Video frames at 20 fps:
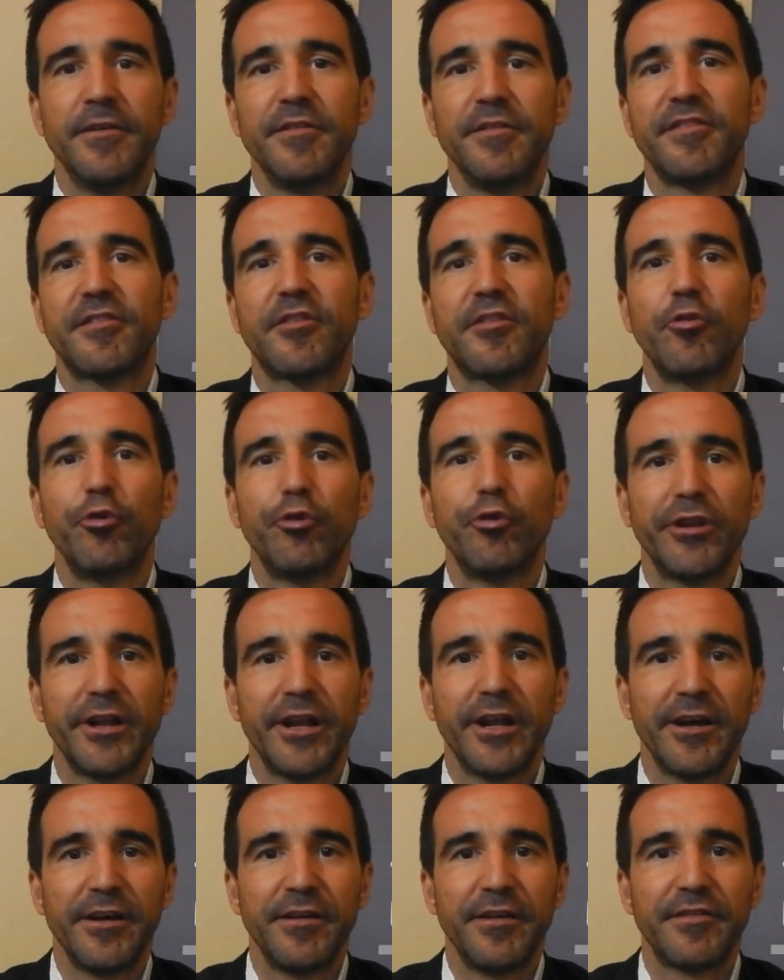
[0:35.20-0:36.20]

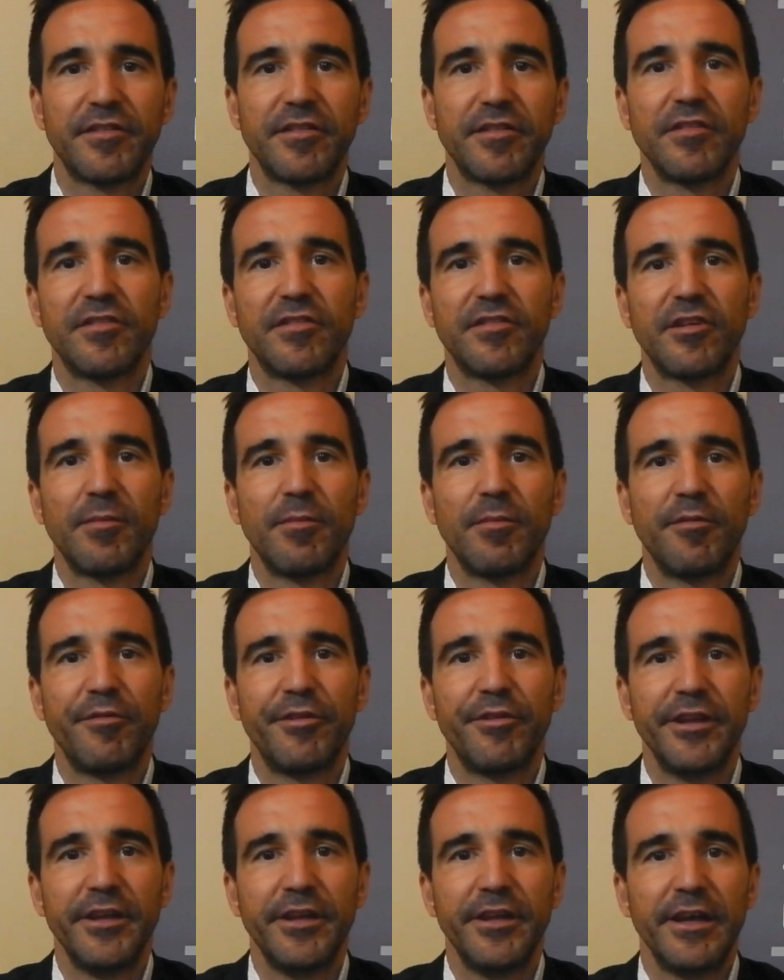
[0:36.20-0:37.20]
scrutinize some of
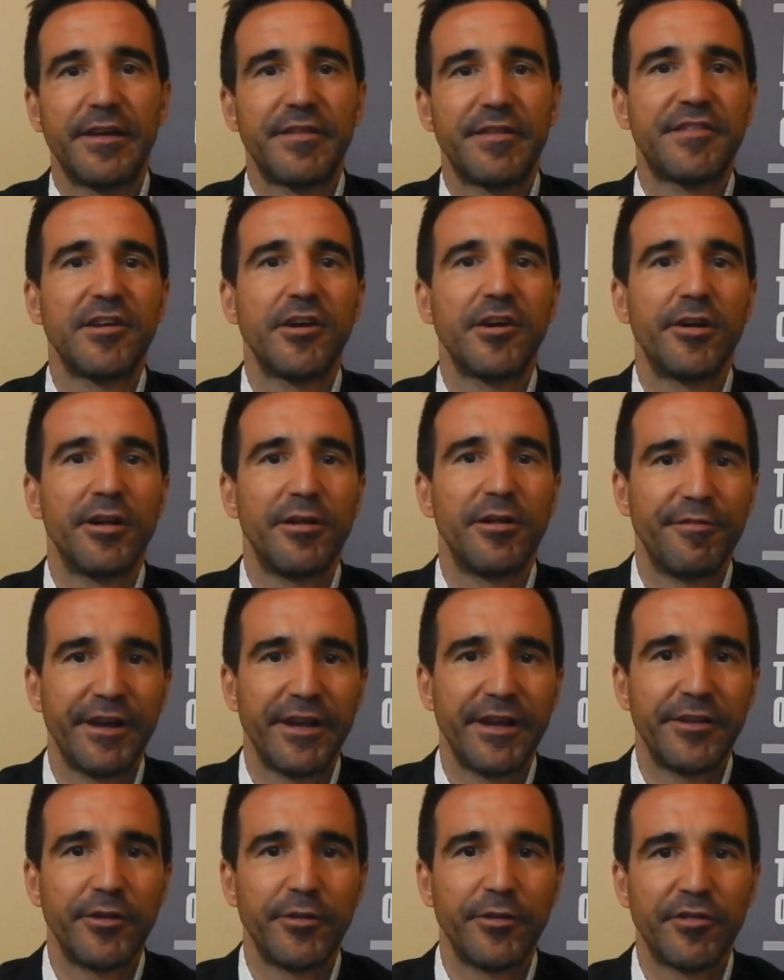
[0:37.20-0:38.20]
the external
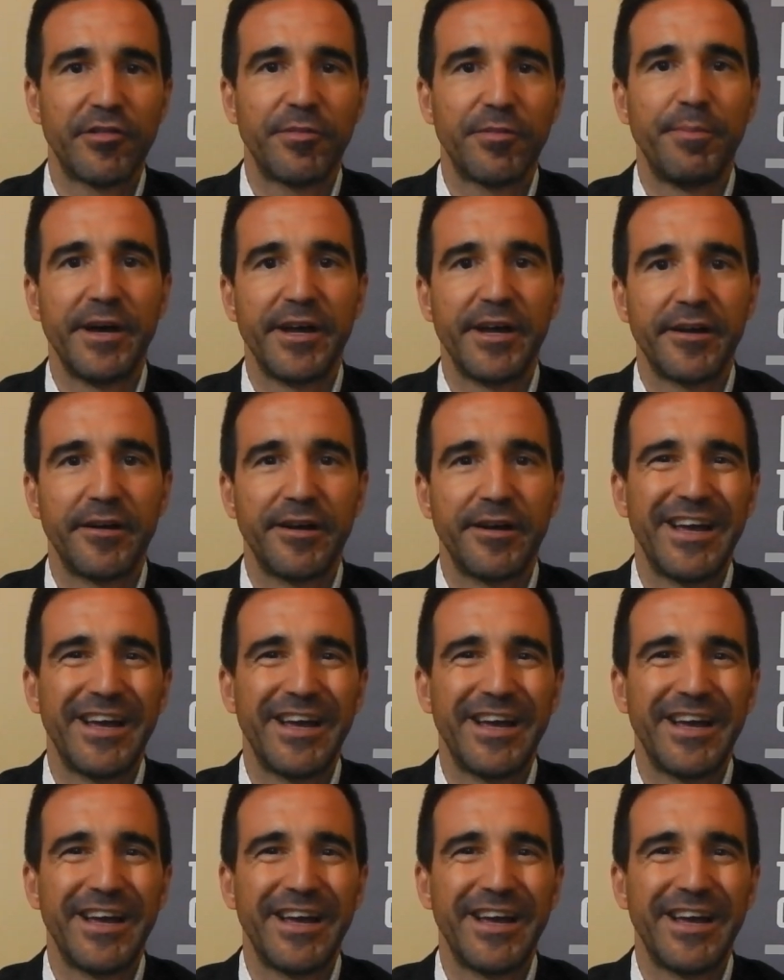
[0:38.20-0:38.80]
vendors better,